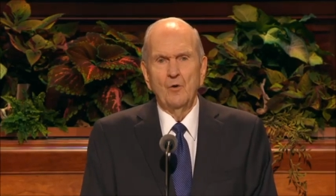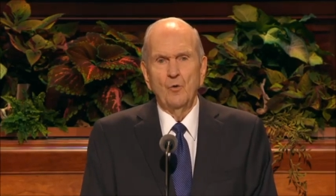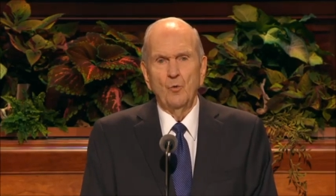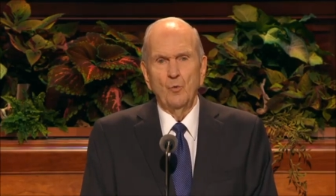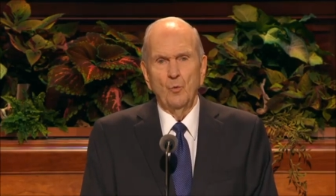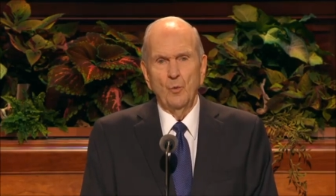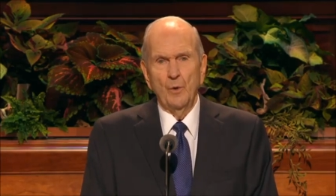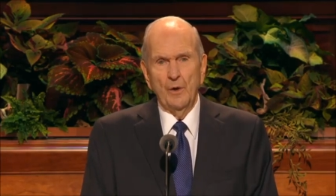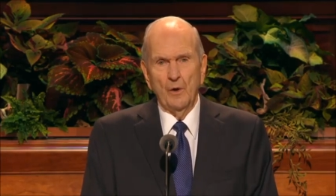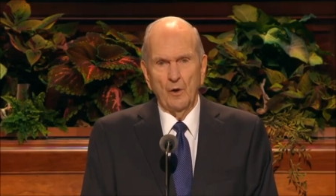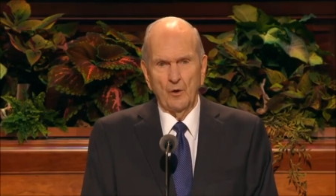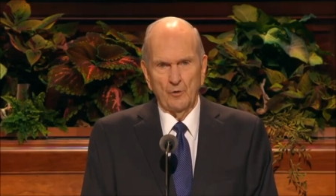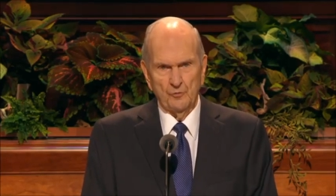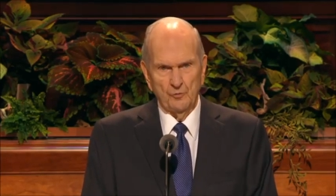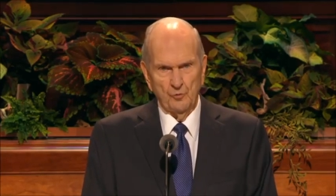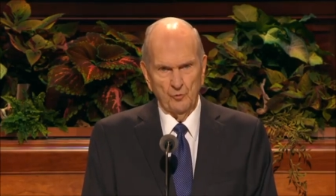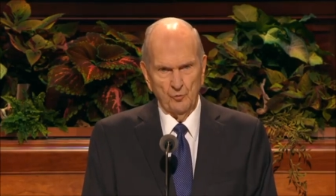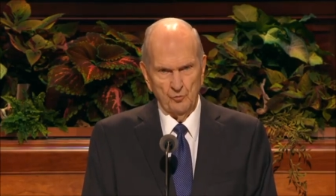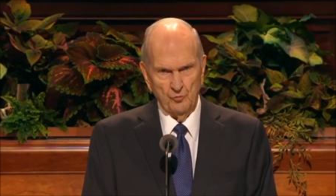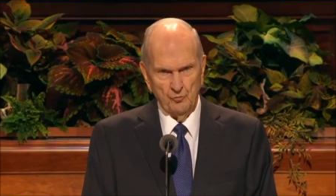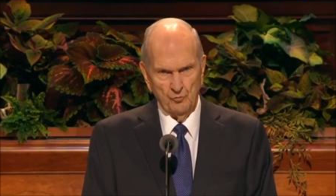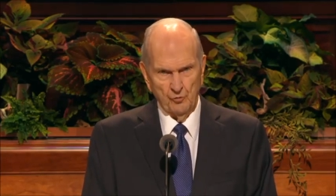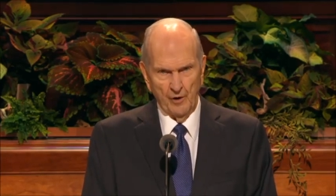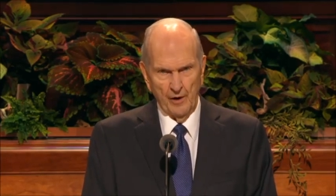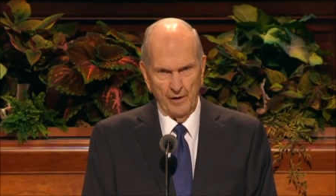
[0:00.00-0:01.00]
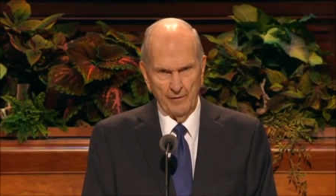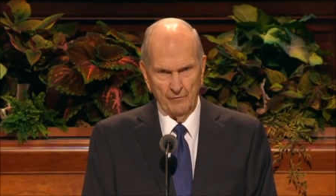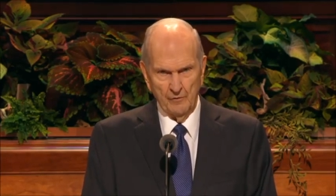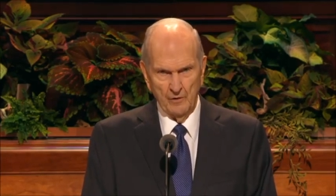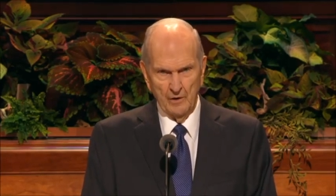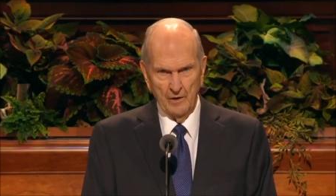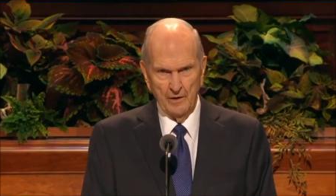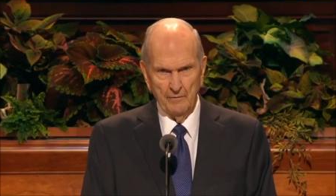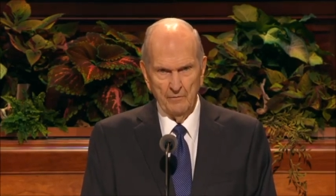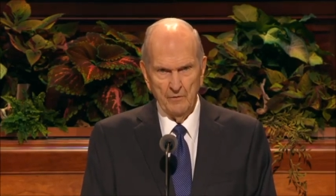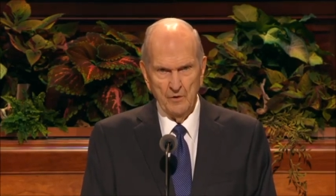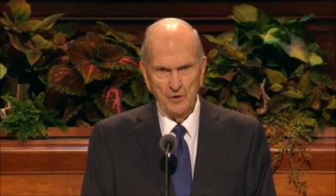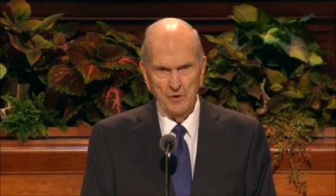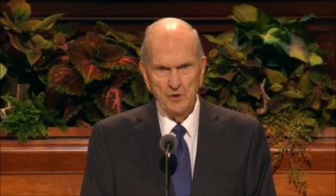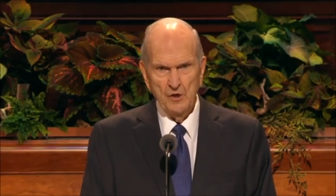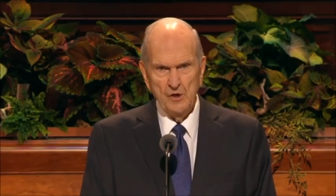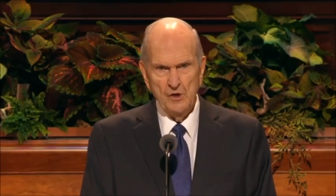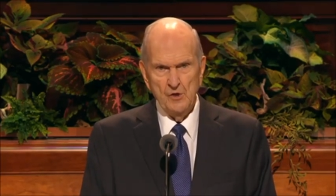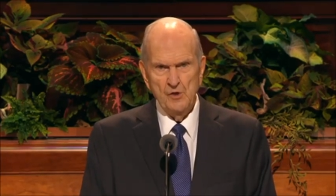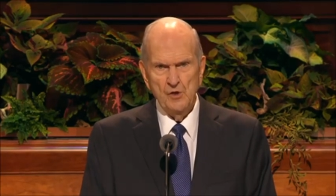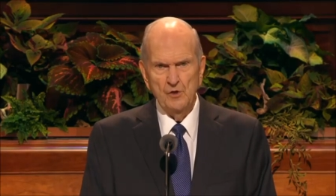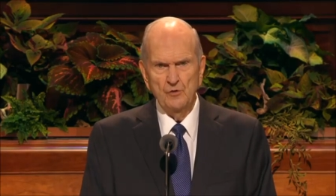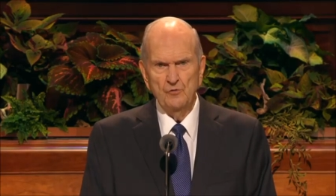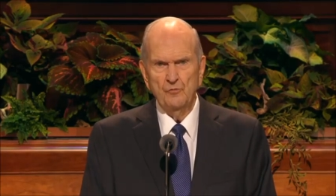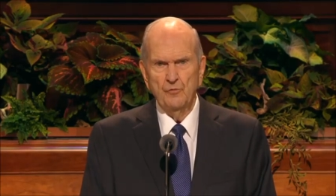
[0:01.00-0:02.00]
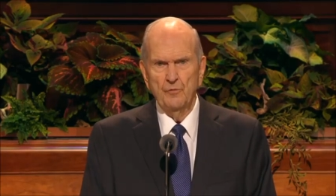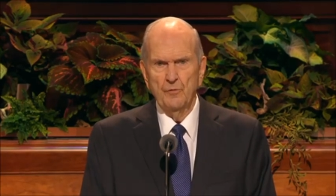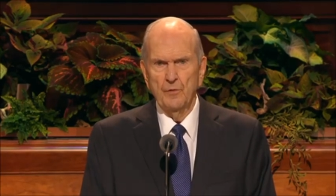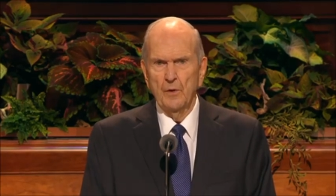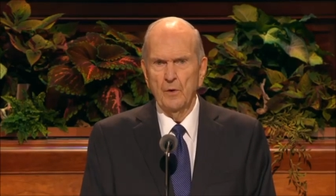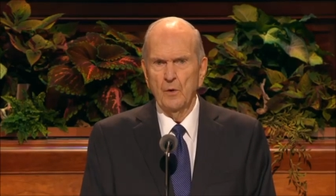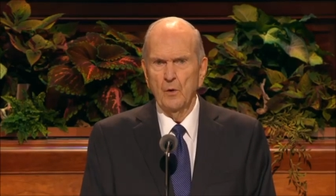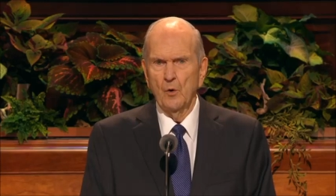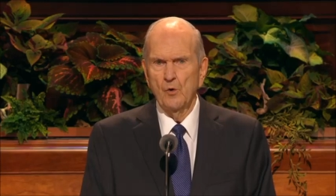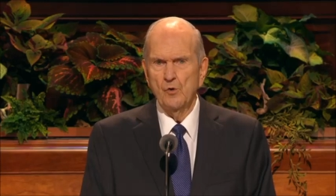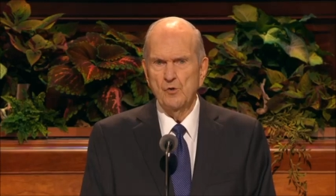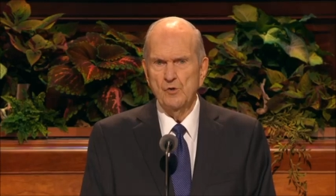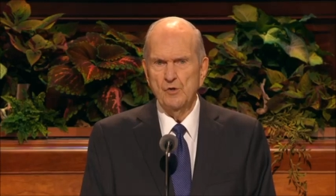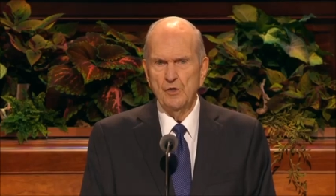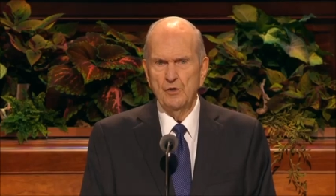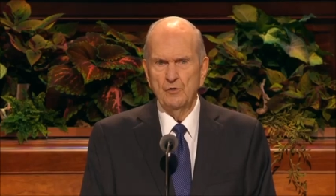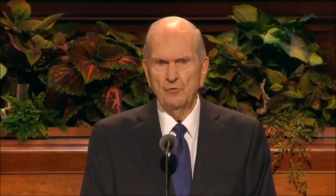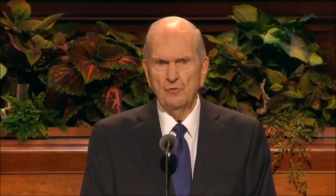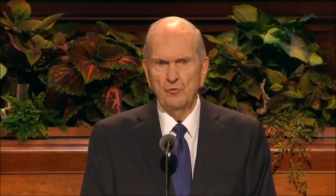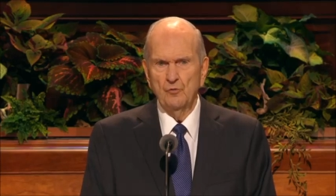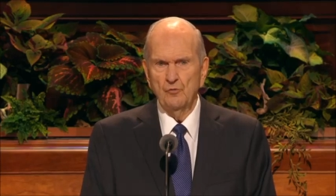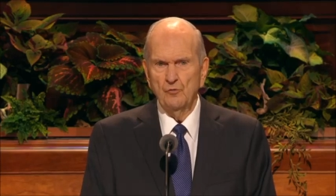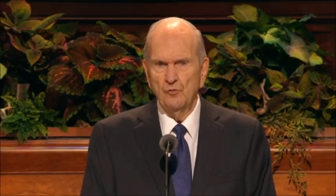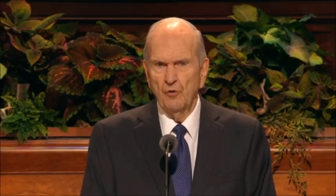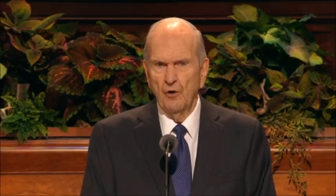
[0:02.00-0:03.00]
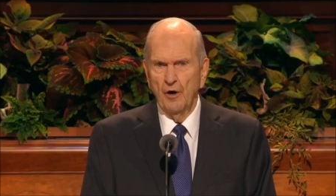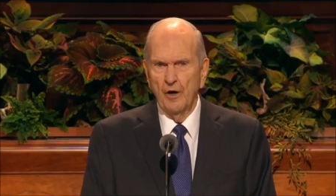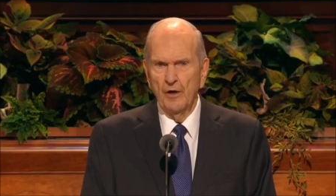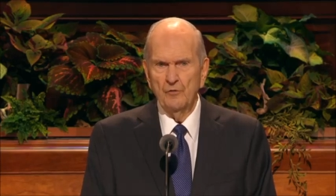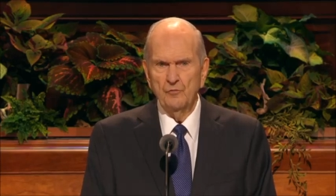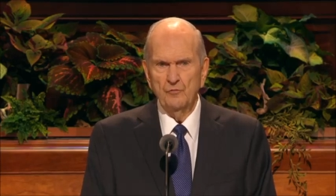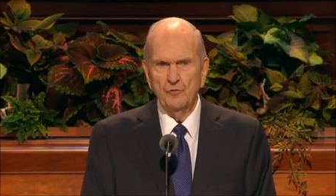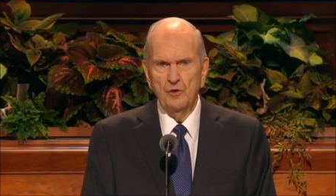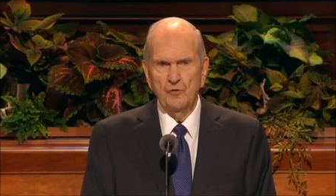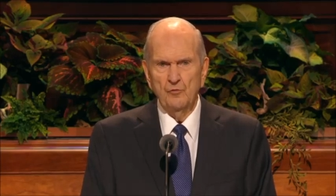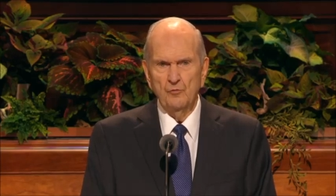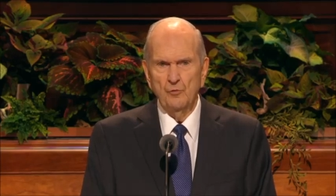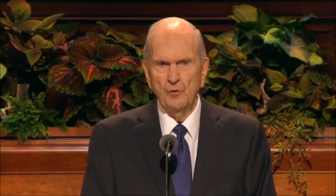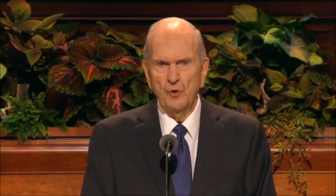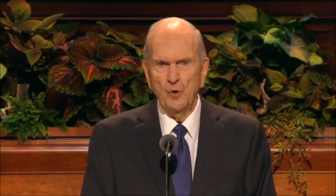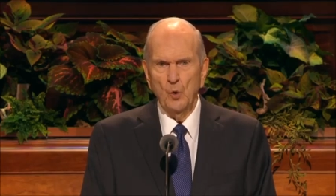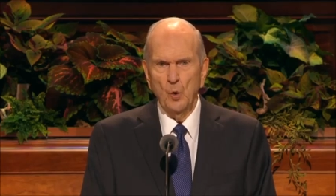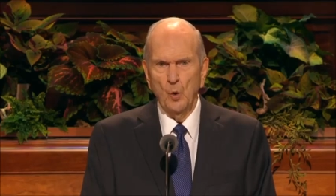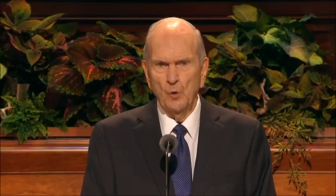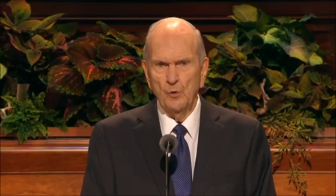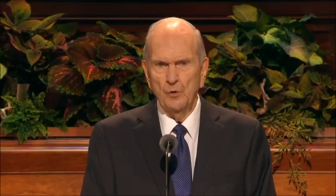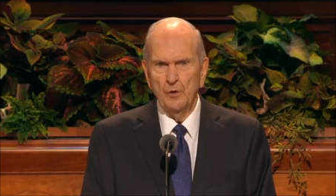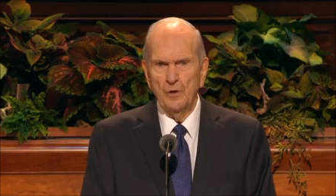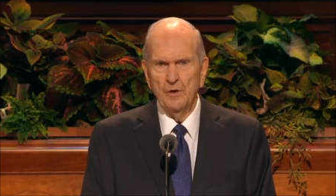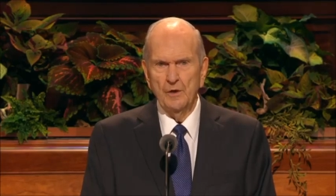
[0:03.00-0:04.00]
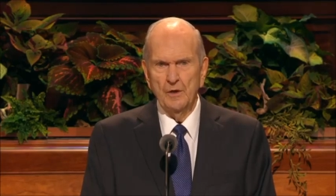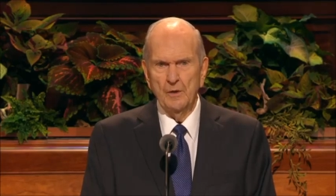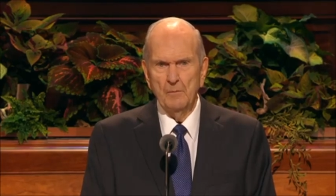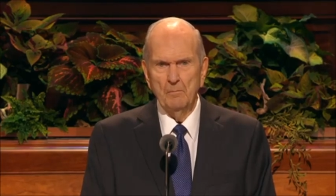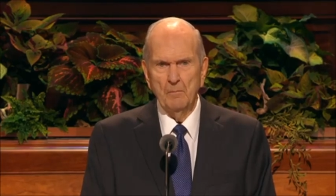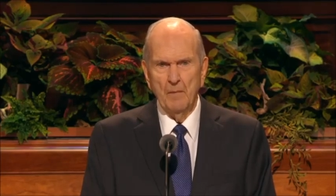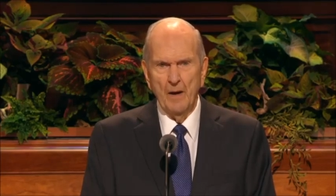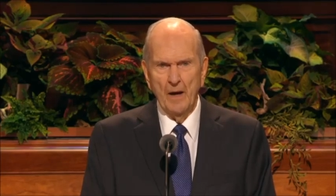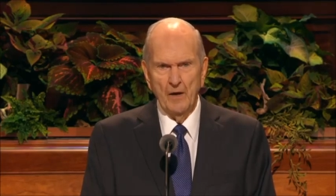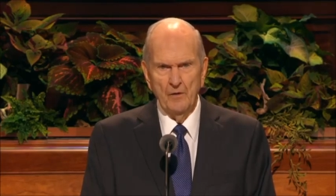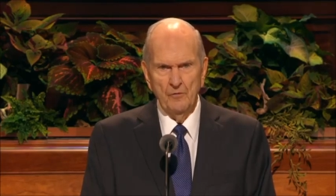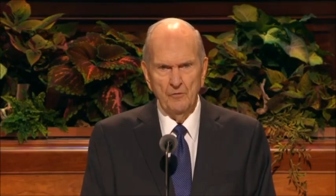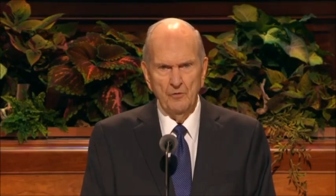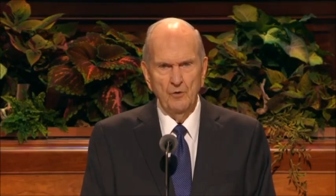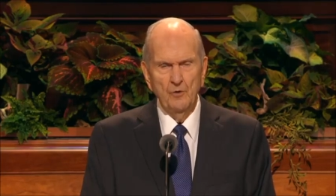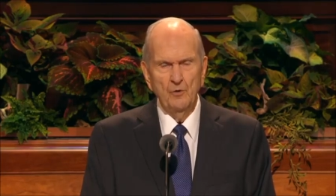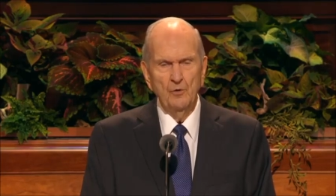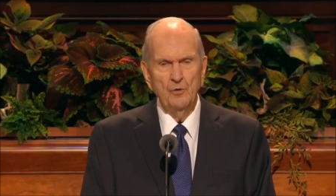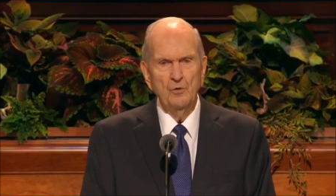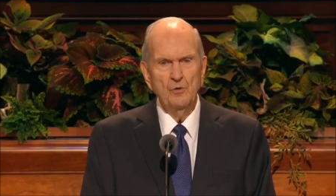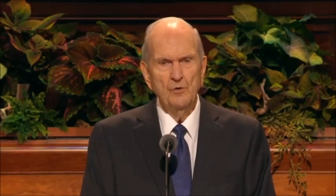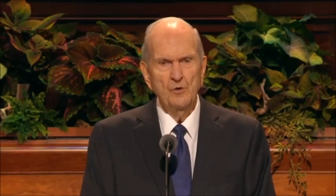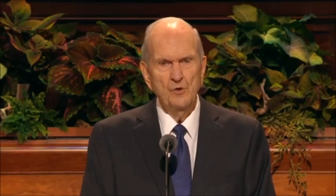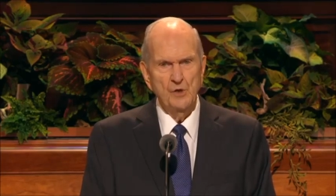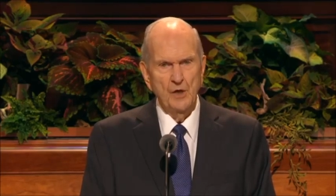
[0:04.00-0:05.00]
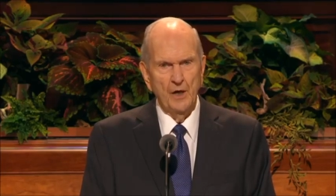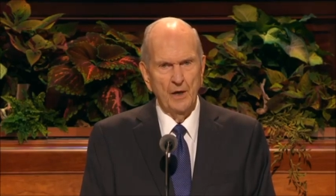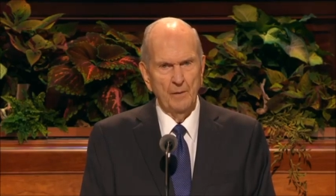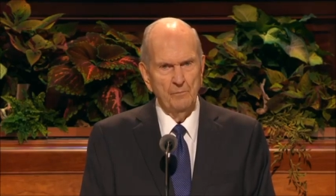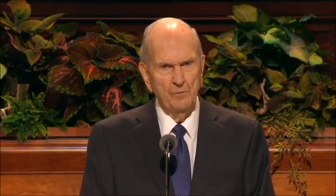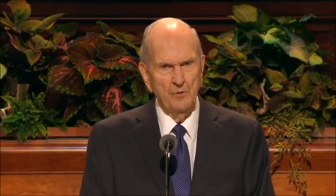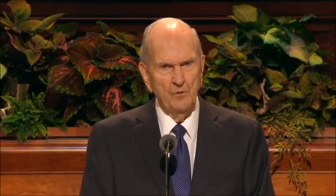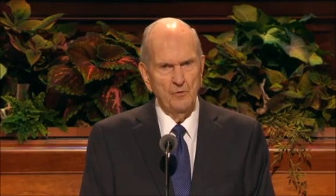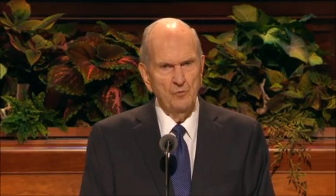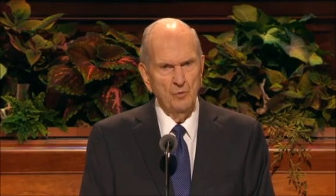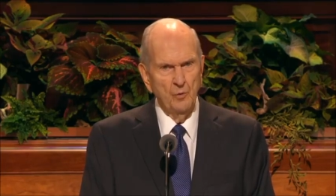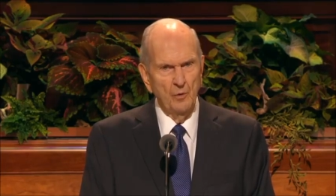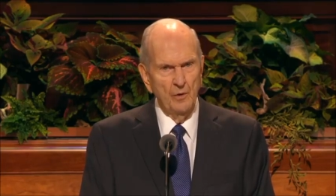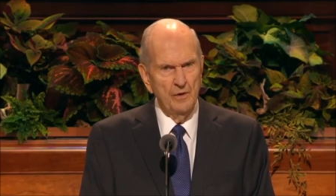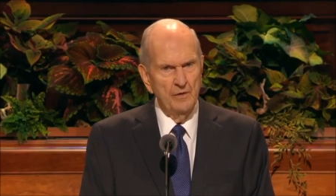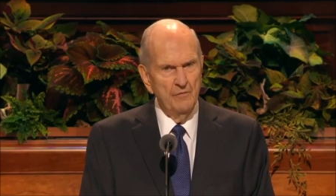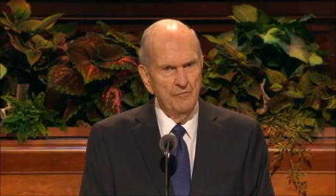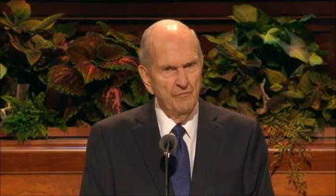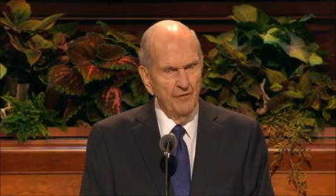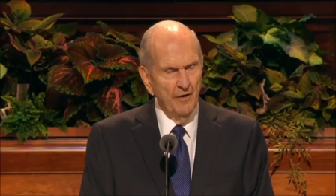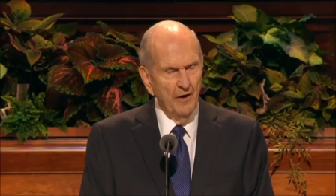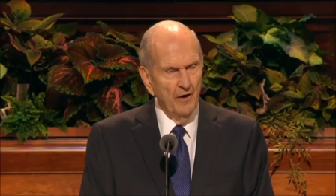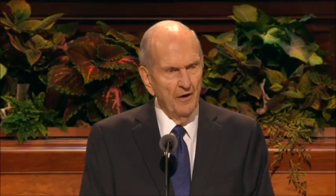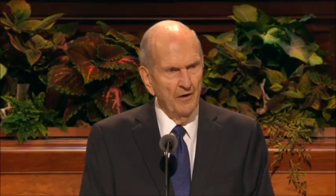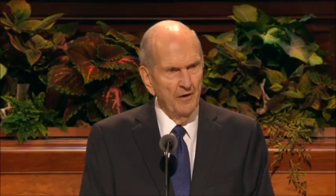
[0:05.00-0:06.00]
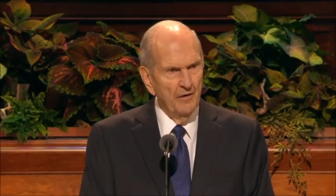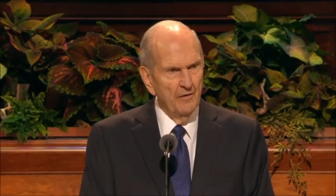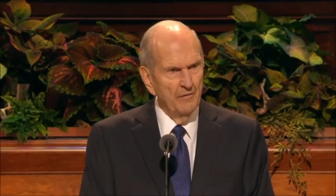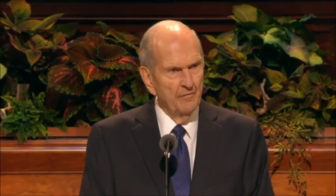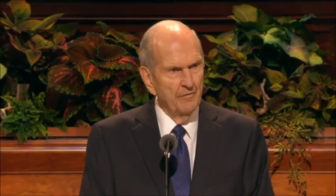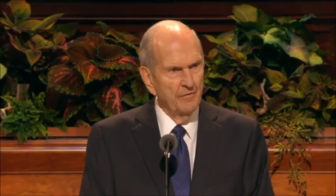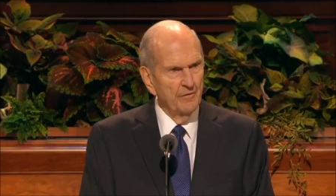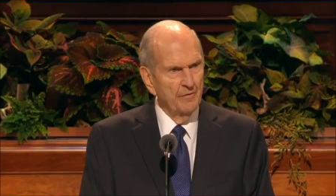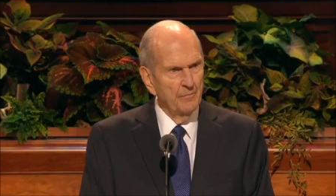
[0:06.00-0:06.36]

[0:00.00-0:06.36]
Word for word: We also strive to live the teachings of the Lord Jesus Christ as recorded in Matthew chapter 25.